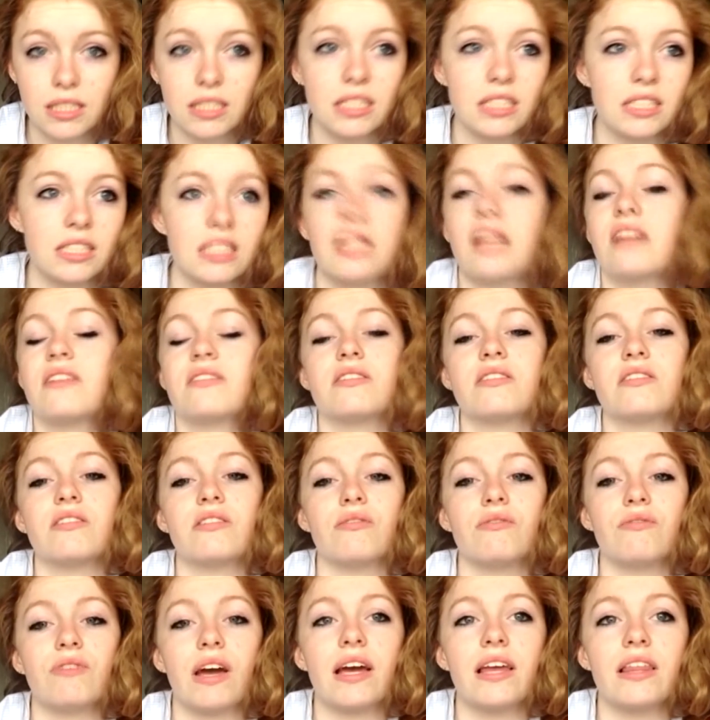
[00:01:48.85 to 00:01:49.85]
It doesn't necessarily
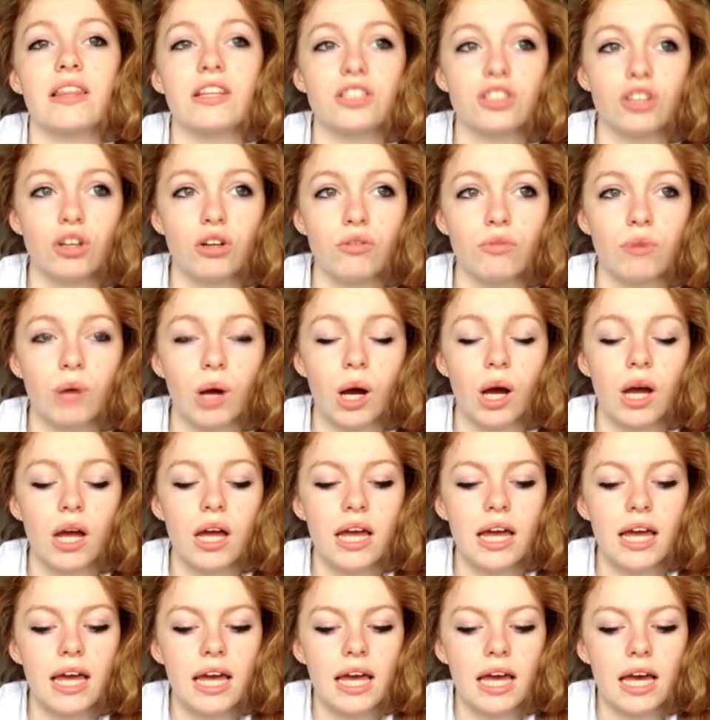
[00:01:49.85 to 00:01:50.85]
convey the genre,
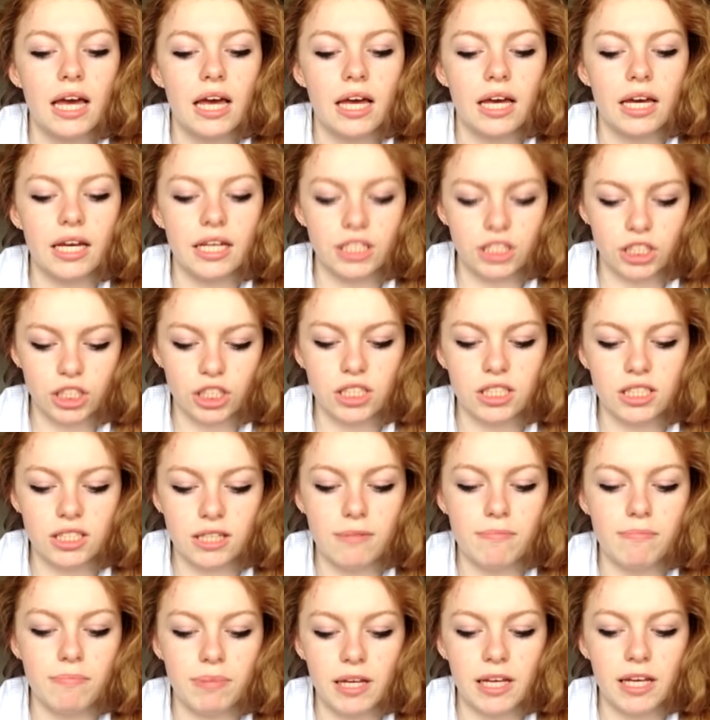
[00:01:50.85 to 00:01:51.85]
it just
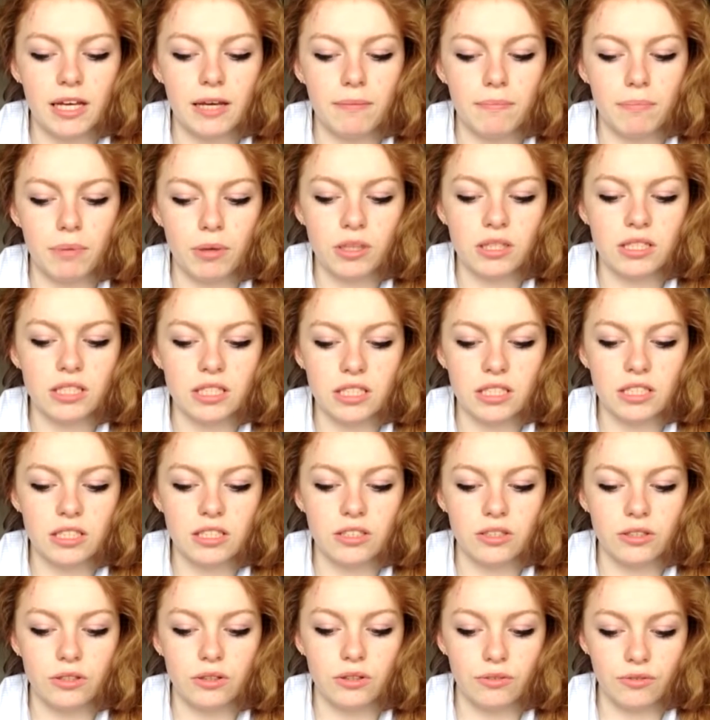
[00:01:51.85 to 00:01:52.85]
simply puts
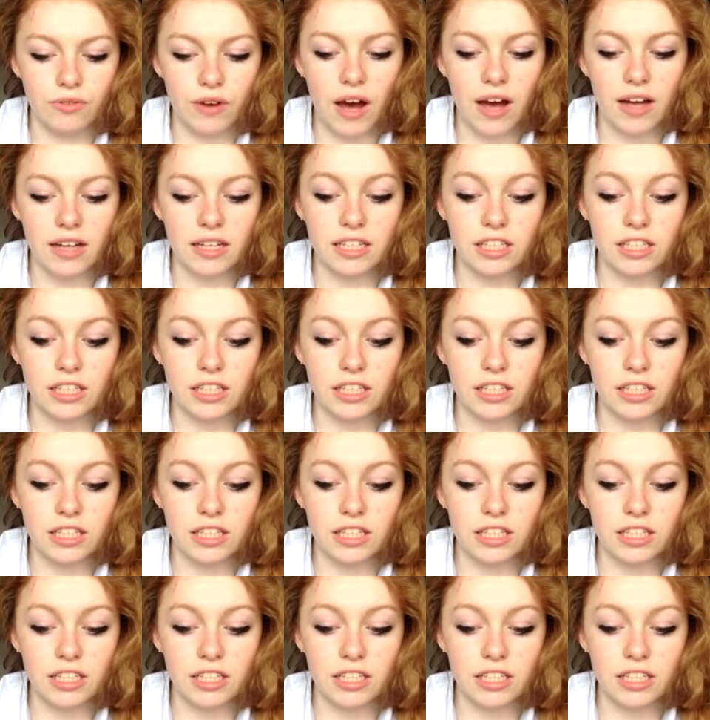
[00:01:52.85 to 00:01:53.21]
into the fact,